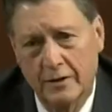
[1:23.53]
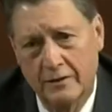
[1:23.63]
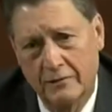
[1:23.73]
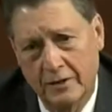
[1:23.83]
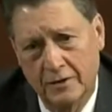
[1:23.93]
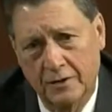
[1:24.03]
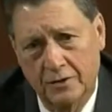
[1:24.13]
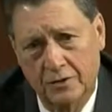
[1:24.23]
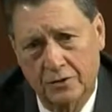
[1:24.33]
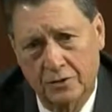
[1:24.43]
and then to
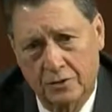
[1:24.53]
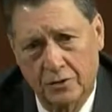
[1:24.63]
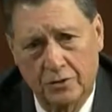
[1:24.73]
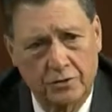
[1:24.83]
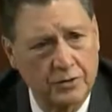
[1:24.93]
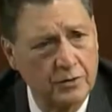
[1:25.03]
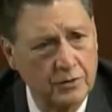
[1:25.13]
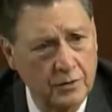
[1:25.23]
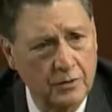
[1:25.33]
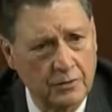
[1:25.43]
get their security
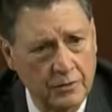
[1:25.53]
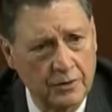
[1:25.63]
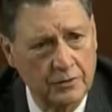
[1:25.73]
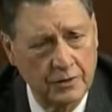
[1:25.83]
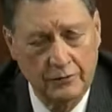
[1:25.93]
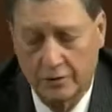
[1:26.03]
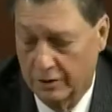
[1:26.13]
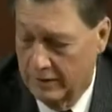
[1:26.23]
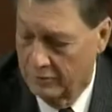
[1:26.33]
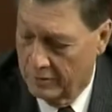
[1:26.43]
clearance, I
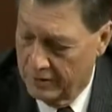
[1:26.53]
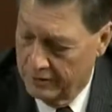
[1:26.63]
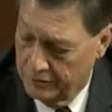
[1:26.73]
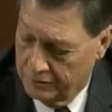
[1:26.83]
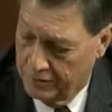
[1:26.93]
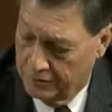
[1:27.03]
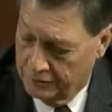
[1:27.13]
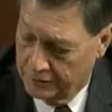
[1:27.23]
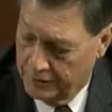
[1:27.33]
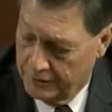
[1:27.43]
think everybody needs to
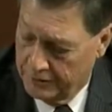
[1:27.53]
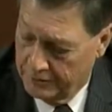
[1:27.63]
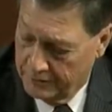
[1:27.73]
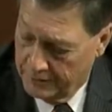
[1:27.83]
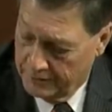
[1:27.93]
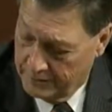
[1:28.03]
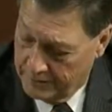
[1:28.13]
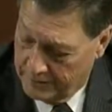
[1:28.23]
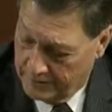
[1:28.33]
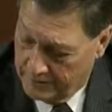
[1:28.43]
understand,
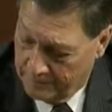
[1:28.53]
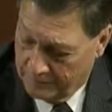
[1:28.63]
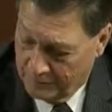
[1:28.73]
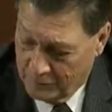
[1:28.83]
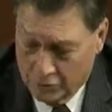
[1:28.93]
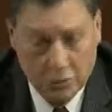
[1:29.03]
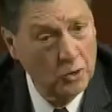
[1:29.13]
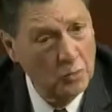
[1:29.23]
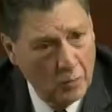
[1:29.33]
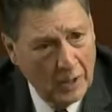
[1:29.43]

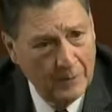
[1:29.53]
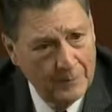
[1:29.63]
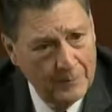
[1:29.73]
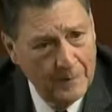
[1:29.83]
took a while.